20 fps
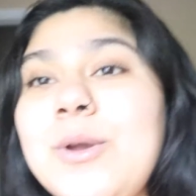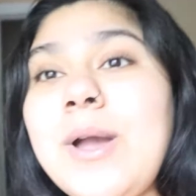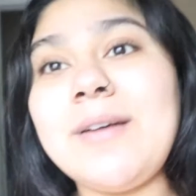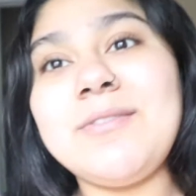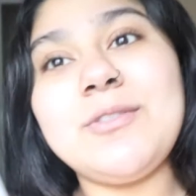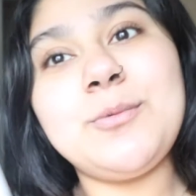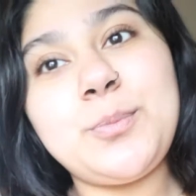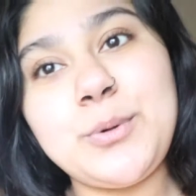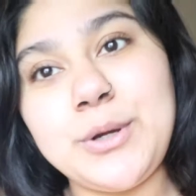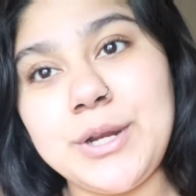you
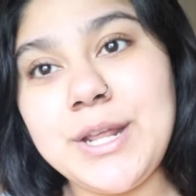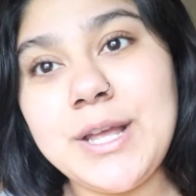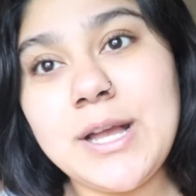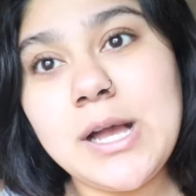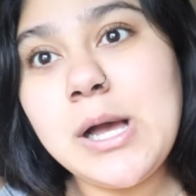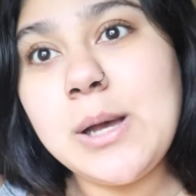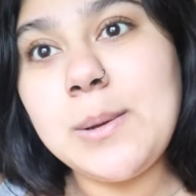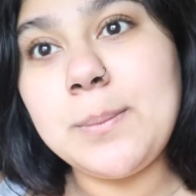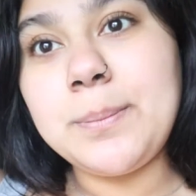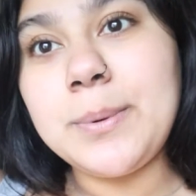have a pretty
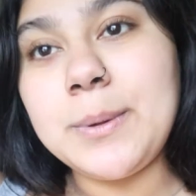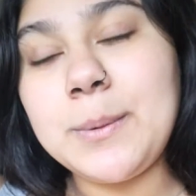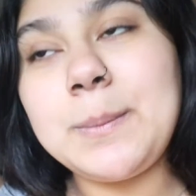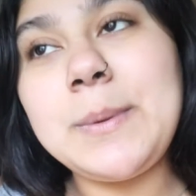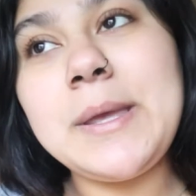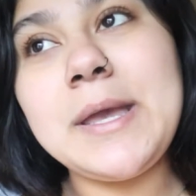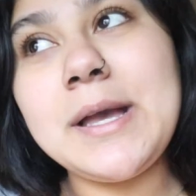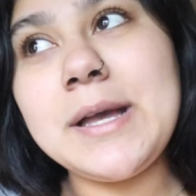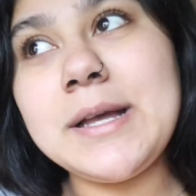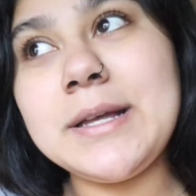cup
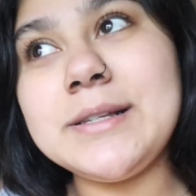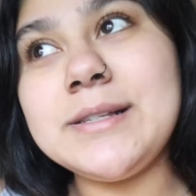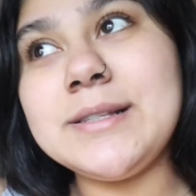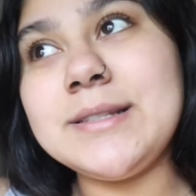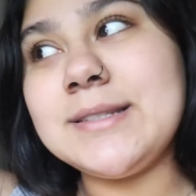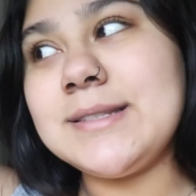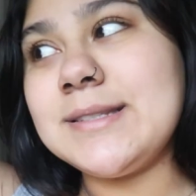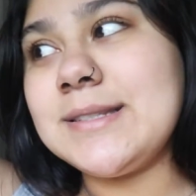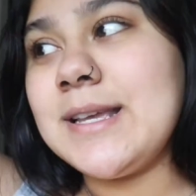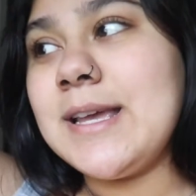
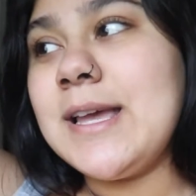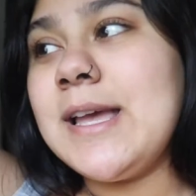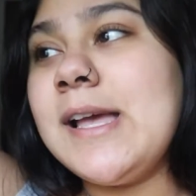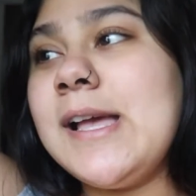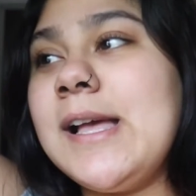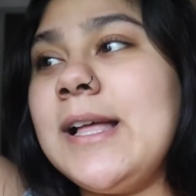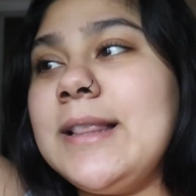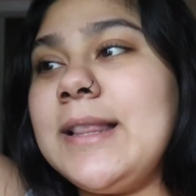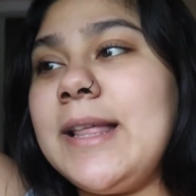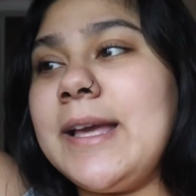because
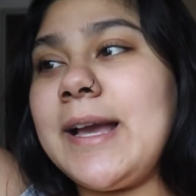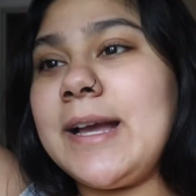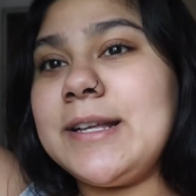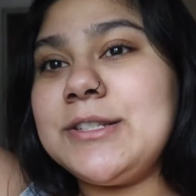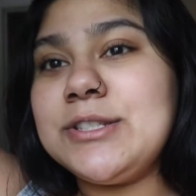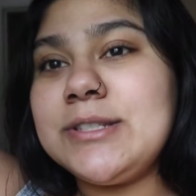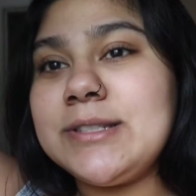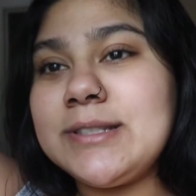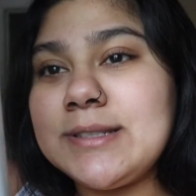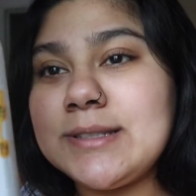like I
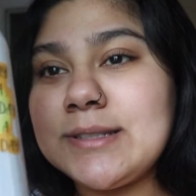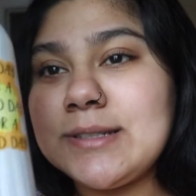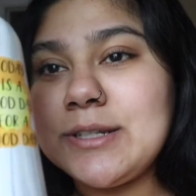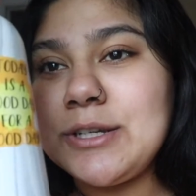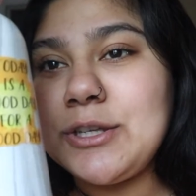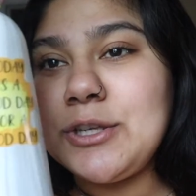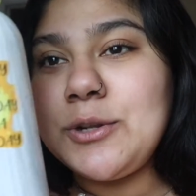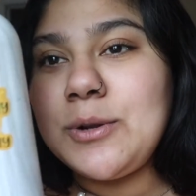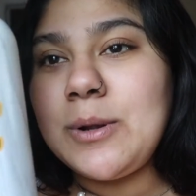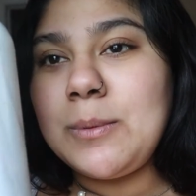just,
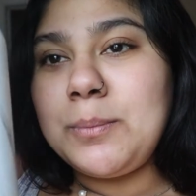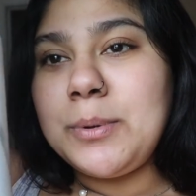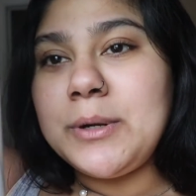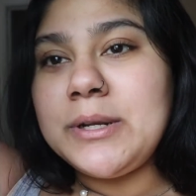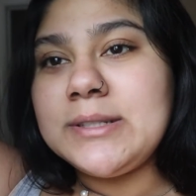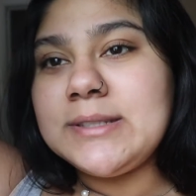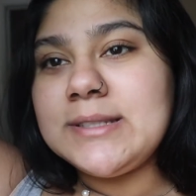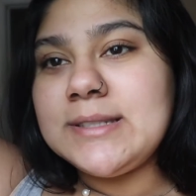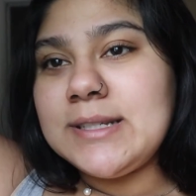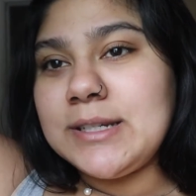you know, I'm
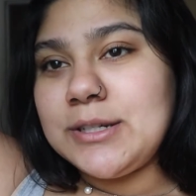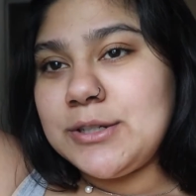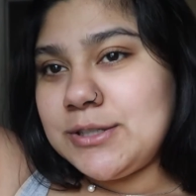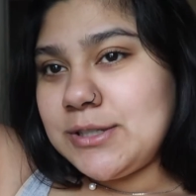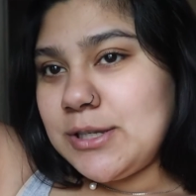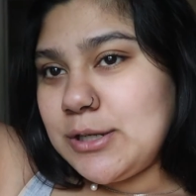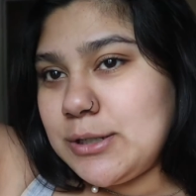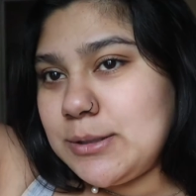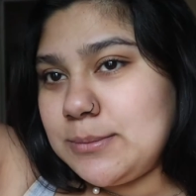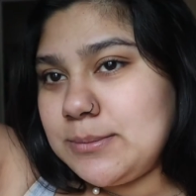putting
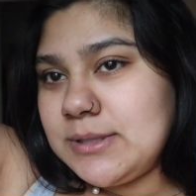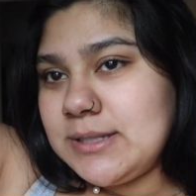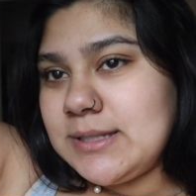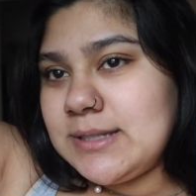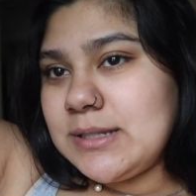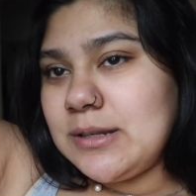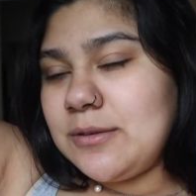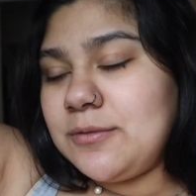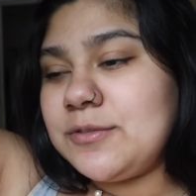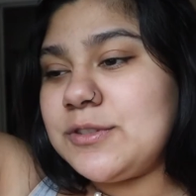stickers on them and
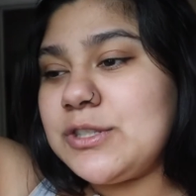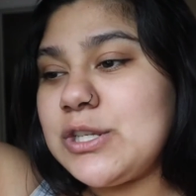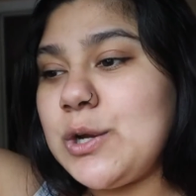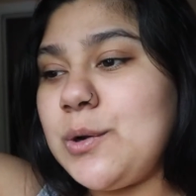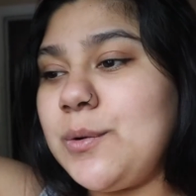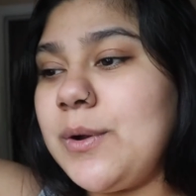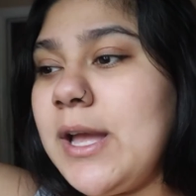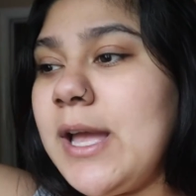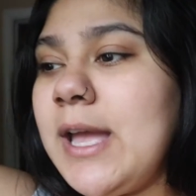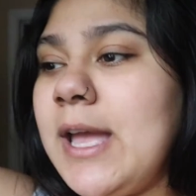stuff.
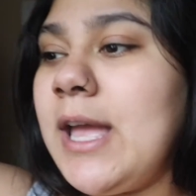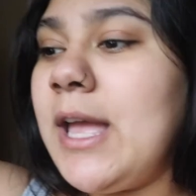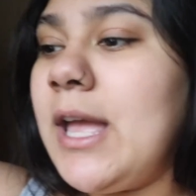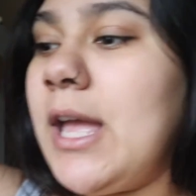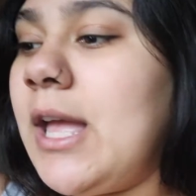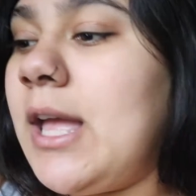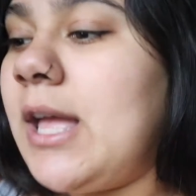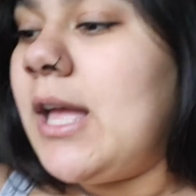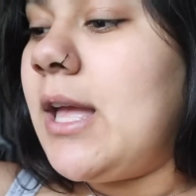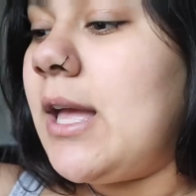So
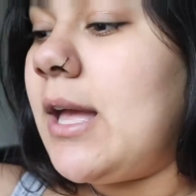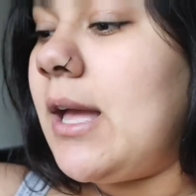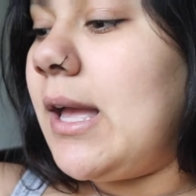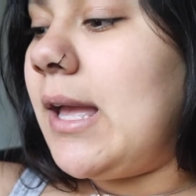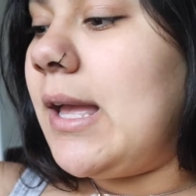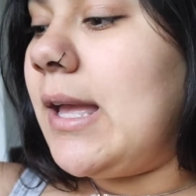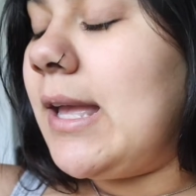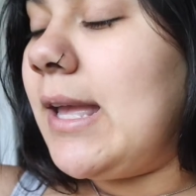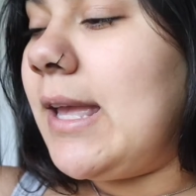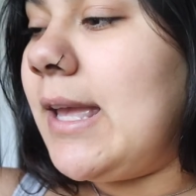
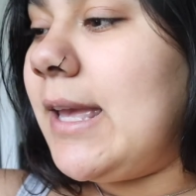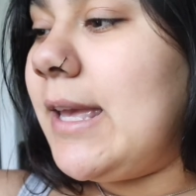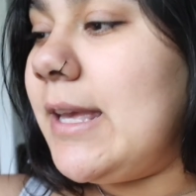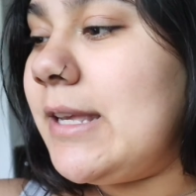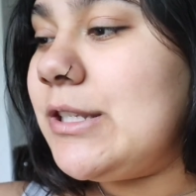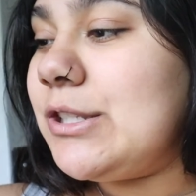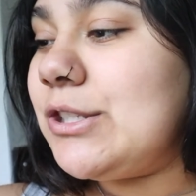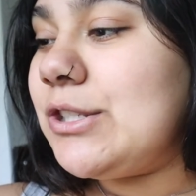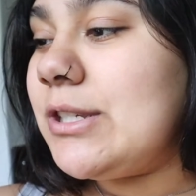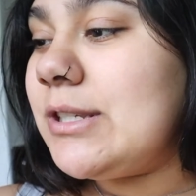
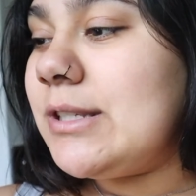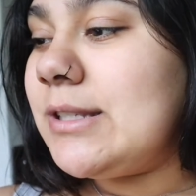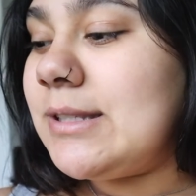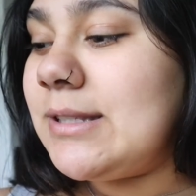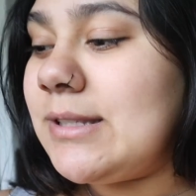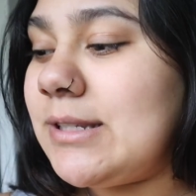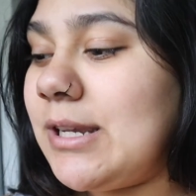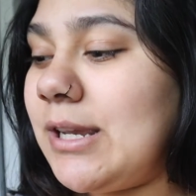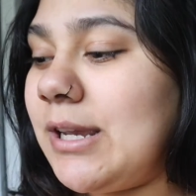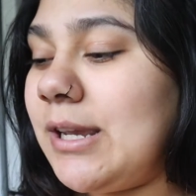it's
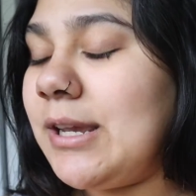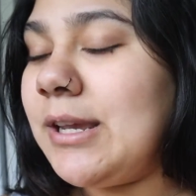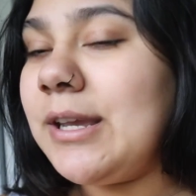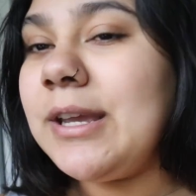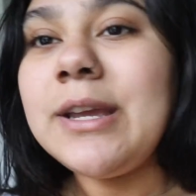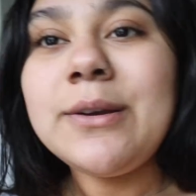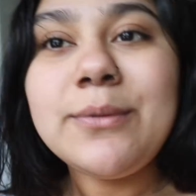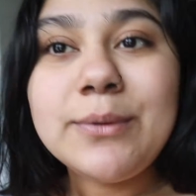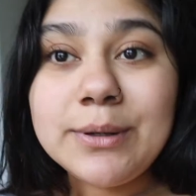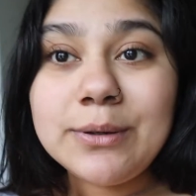just,
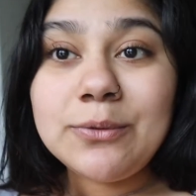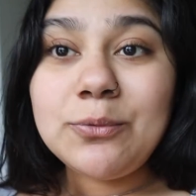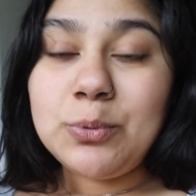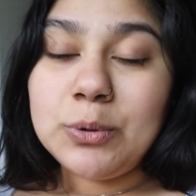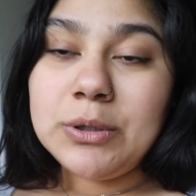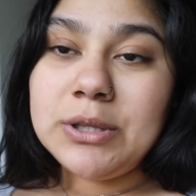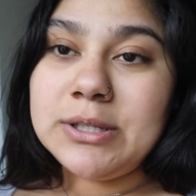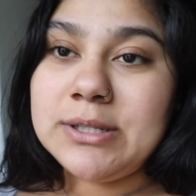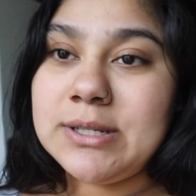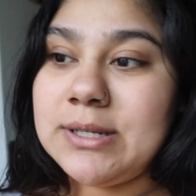it
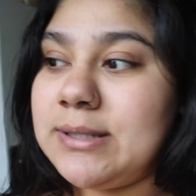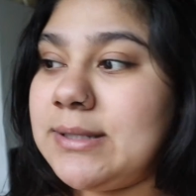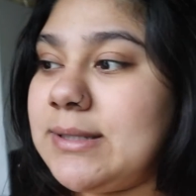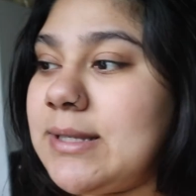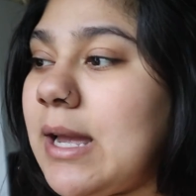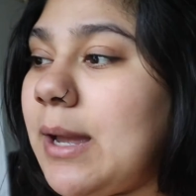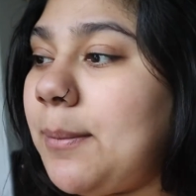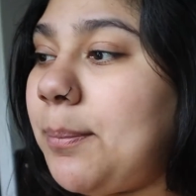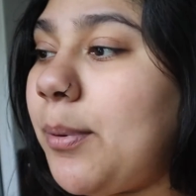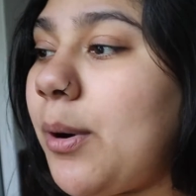really does.
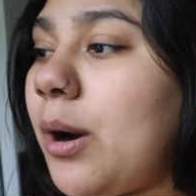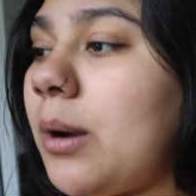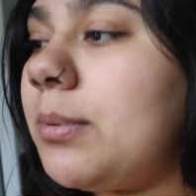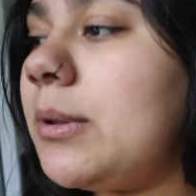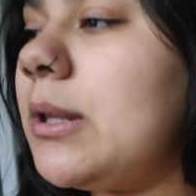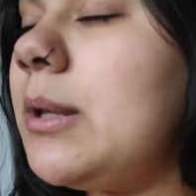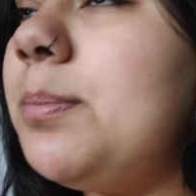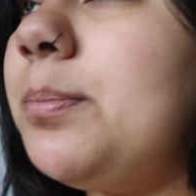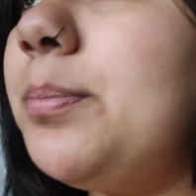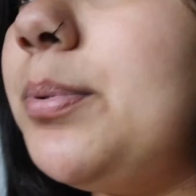I
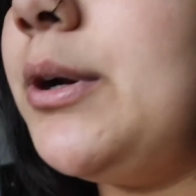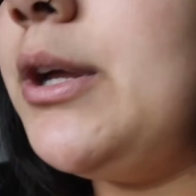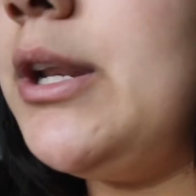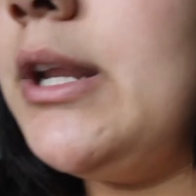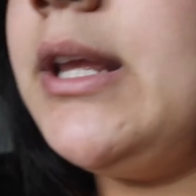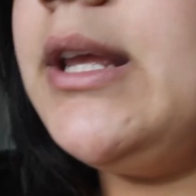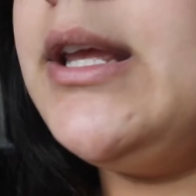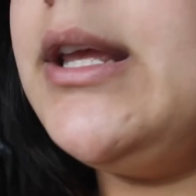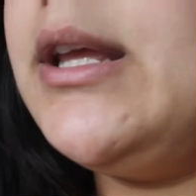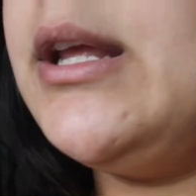probably put
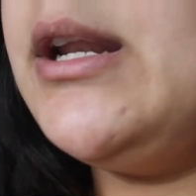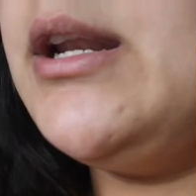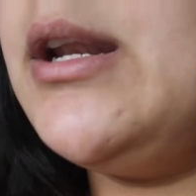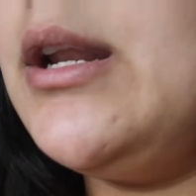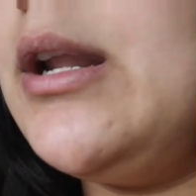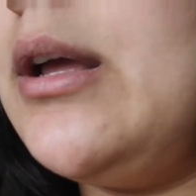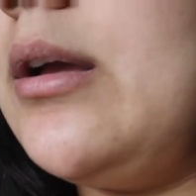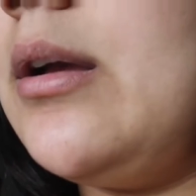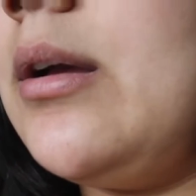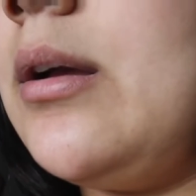
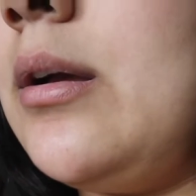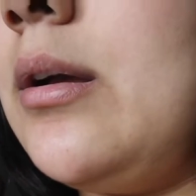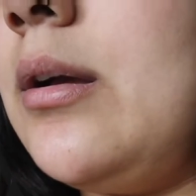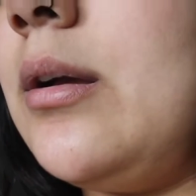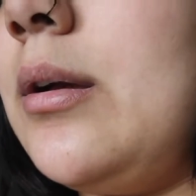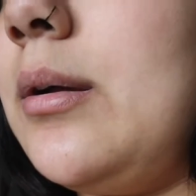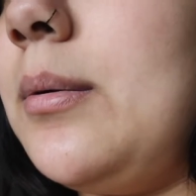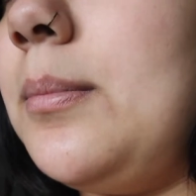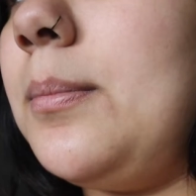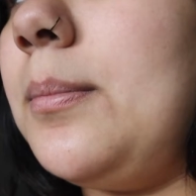in,
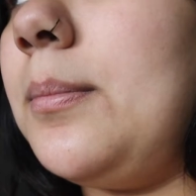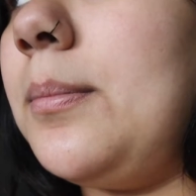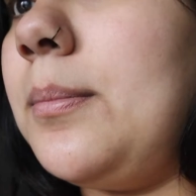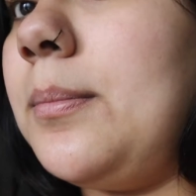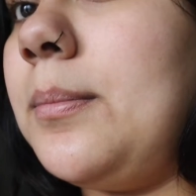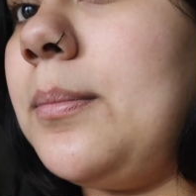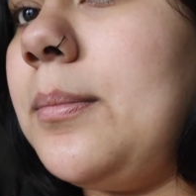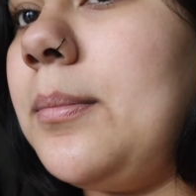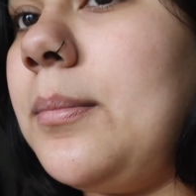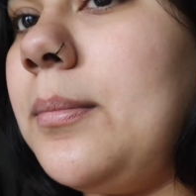um,